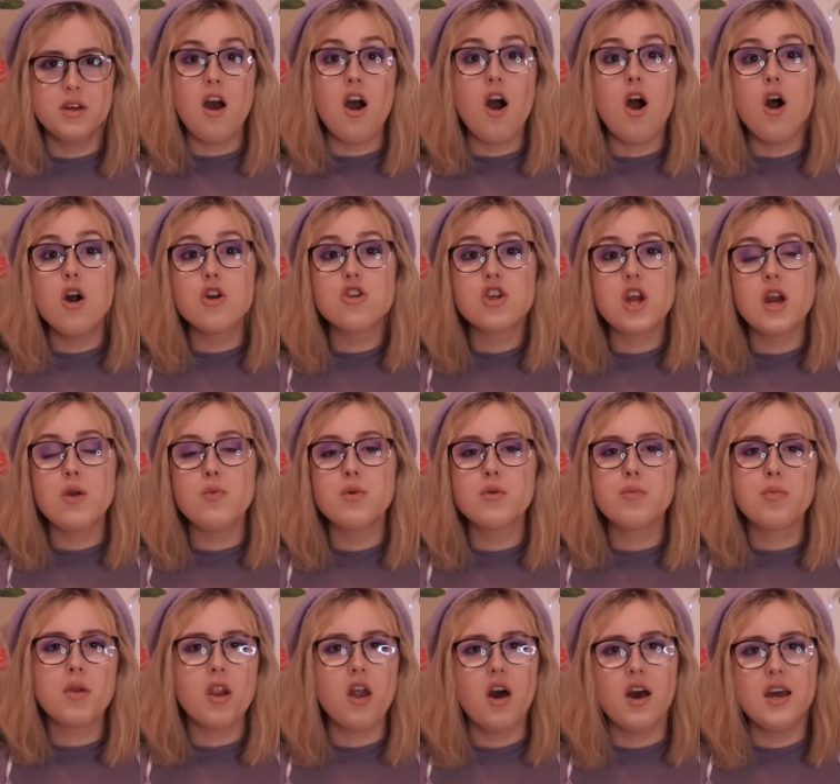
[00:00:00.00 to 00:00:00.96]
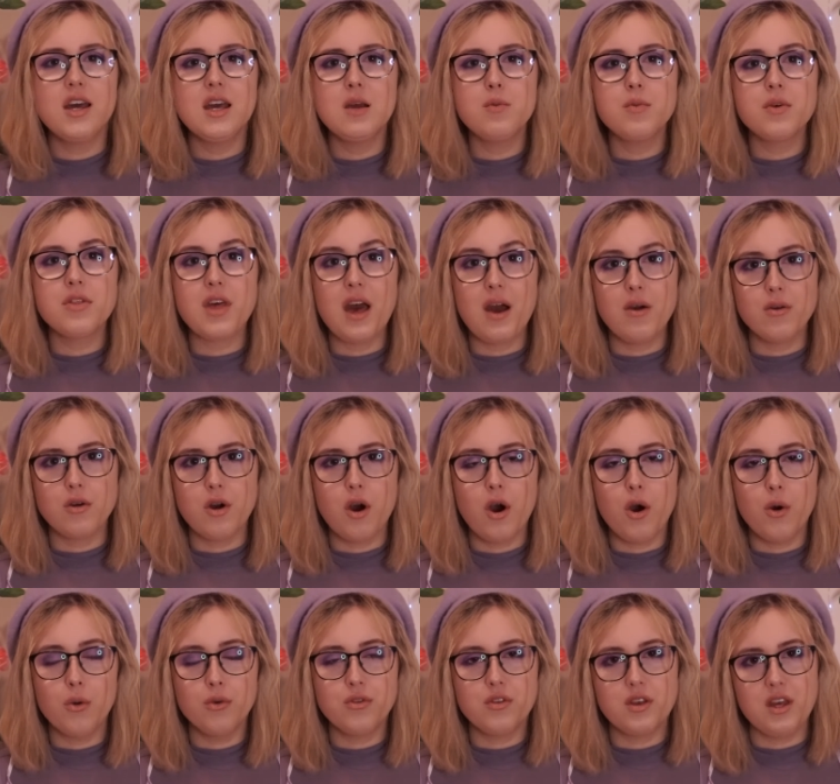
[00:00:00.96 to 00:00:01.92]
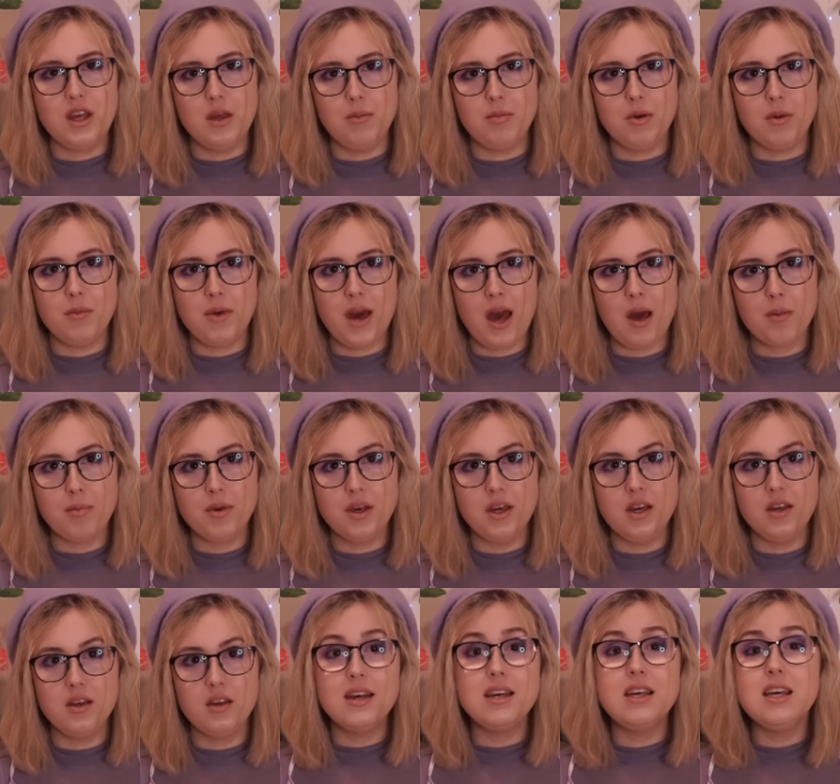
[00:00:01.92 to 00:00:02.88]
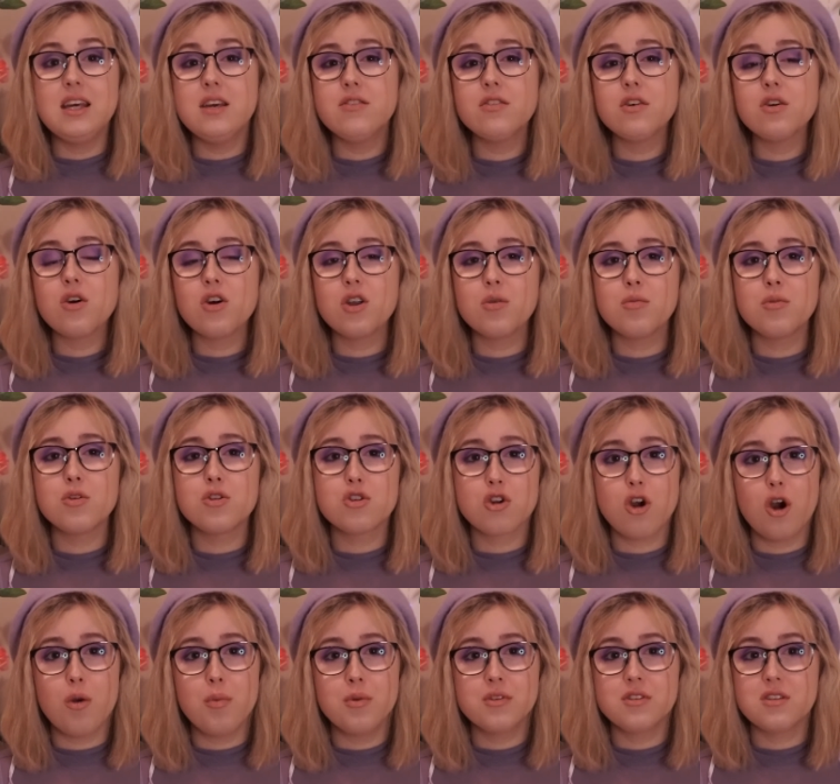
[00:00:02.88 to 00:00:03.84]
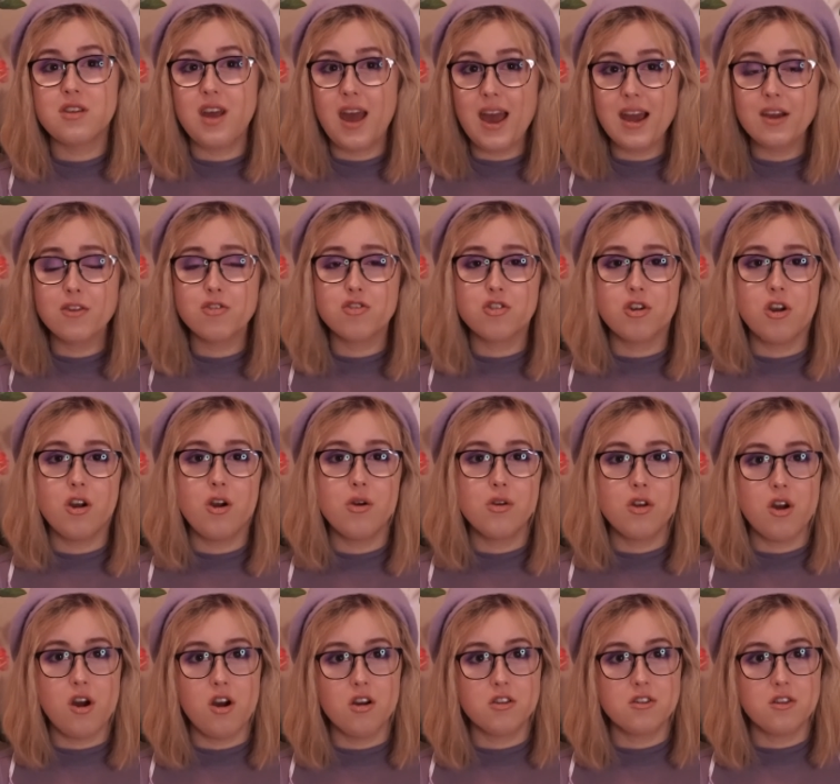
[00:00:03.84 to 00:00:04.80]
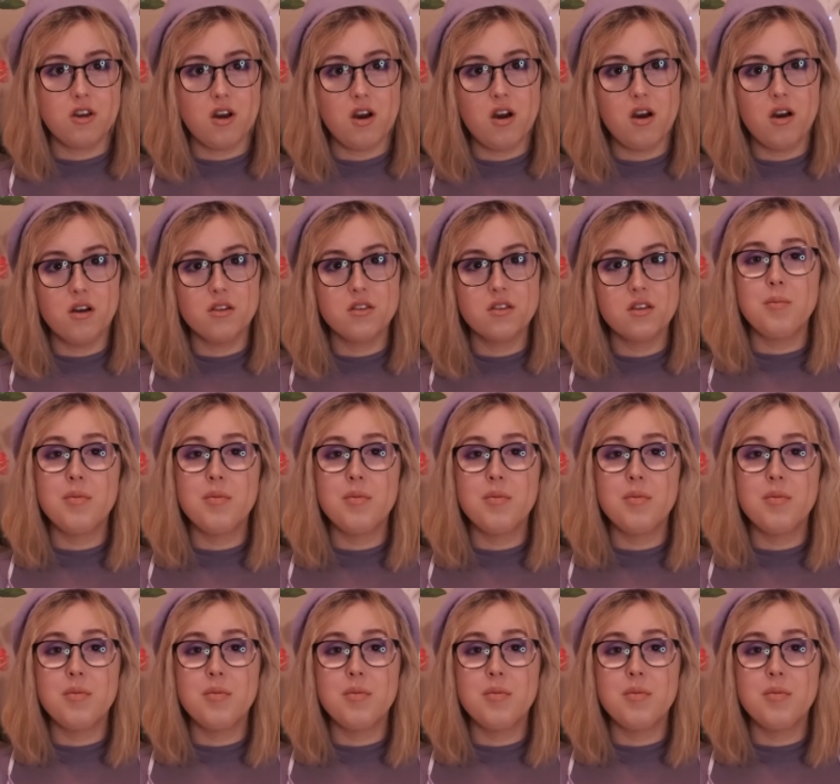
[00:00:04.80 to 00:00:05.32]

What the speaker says: RJ would ply him with alcohol to keep him happy. He even got him a job as an extra on Heart to Heart.